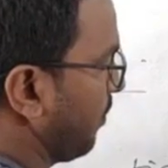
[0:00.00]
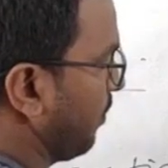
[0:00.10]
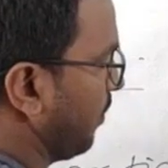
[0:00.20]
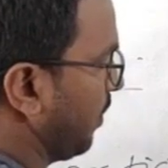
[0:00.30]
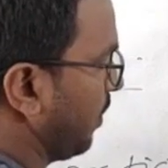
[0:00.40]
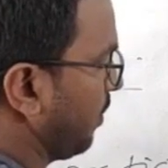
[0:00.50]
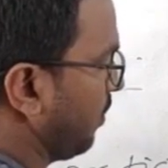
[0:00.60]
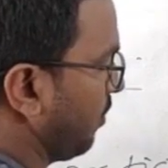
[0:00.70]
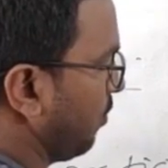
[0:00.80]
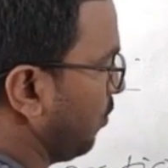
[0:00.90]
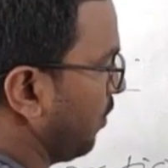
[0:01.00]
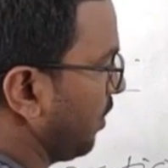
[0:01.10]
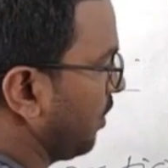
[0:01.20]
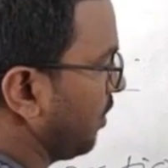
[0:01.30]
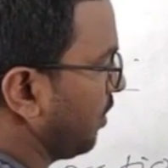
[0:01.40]
1
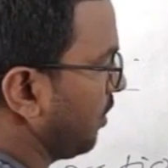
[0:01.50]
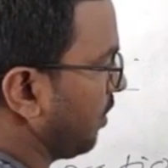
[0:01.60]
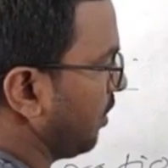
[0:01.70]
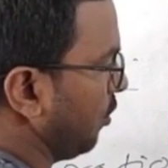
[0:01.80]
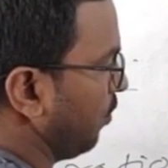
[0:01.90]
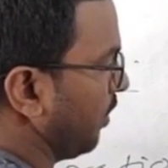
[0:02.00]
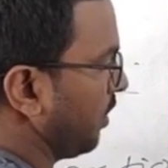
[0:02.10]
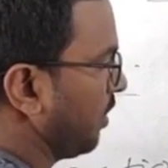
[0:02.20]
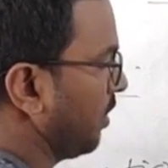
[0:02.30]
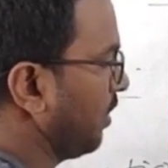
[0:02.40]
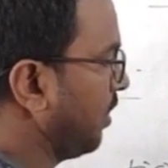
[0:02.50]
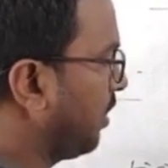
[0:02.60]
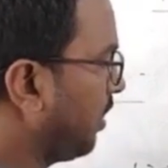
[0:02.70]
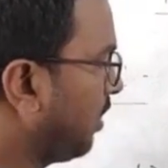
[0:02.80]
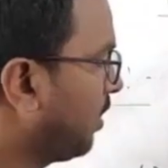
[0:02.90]
kilometer.
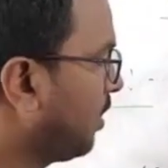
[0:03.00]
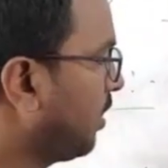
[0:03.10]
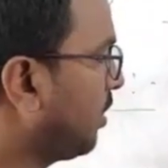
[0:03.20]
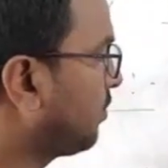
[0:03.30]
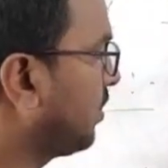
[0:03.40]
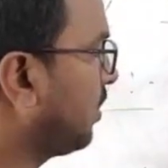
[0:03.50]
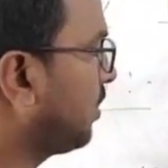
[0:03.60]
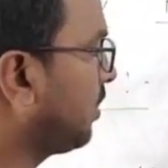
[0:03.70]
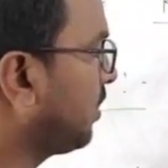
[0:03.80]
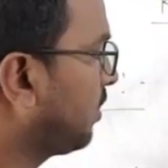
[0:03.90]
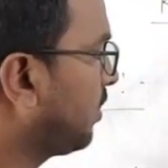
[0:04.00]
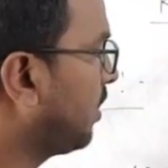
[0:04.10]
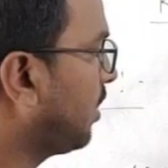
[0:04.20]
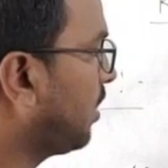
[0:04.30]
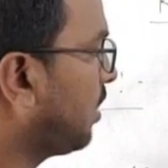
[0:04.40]
Now see,
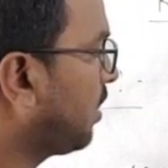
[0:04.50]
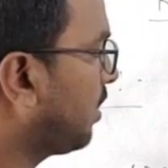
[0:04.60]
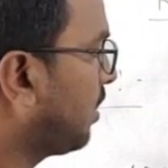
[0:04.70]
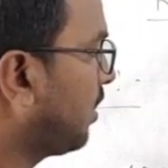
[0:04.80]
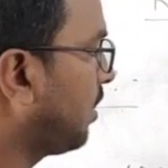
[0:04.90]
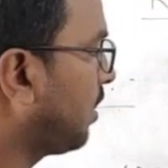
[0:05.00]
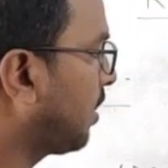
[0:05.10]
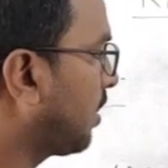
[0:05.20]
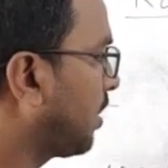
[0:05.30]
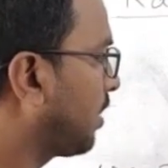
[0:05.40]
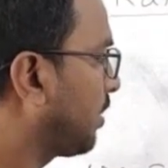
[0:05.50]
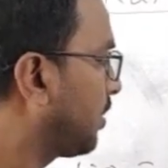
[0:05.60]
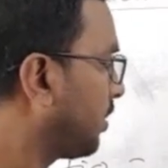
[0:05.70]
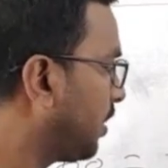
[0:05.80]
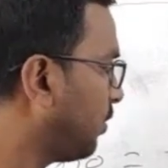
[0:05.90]
the
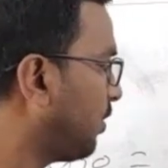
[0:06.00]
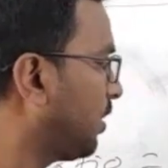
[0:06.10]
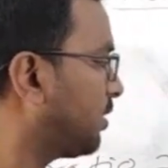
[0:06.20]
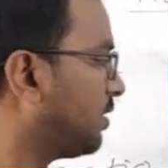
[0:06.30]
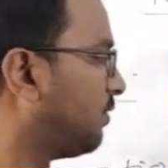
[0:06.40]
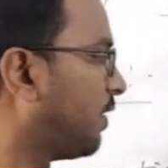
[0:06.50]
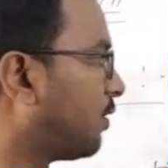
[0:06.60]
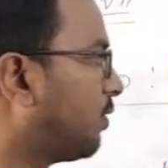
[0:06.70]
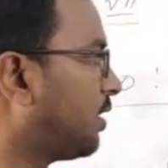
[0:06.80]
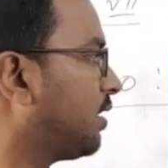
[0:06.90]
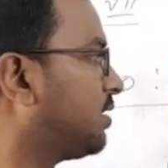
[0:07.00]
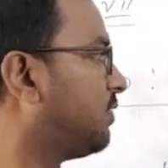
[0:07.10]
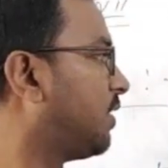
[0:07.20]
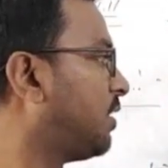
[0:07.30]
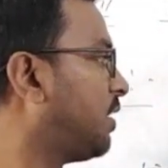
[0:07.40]
unit is different, quantity is
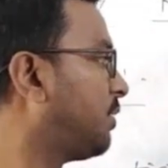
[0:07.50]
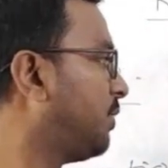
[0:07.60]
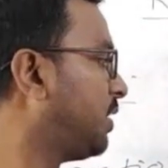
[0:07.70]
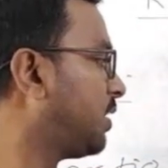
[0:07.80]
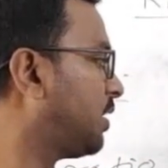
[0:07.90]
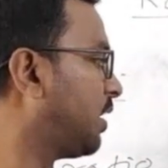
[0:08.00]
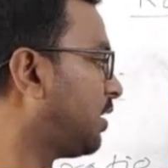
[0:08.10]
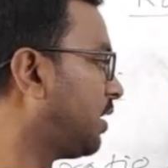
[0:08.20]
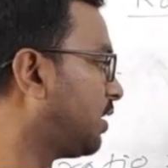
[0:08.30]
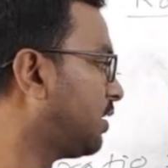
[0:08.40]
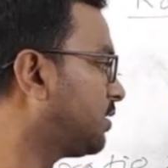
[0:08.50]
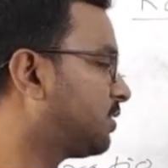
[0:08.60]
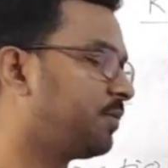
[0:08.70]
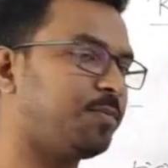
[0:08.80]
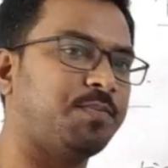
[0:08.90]
different. Here meter and here it
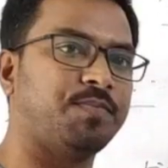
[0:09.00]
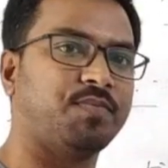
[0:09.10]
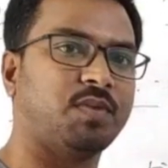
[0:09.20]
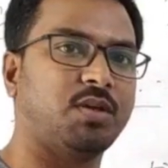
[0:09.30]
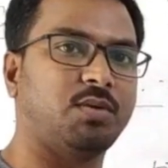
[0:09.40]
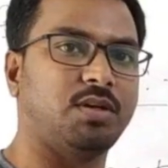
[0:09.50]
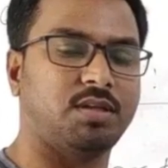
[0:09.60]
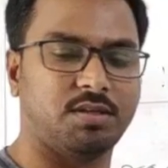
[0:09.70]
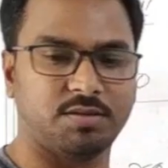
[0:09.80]
is unit.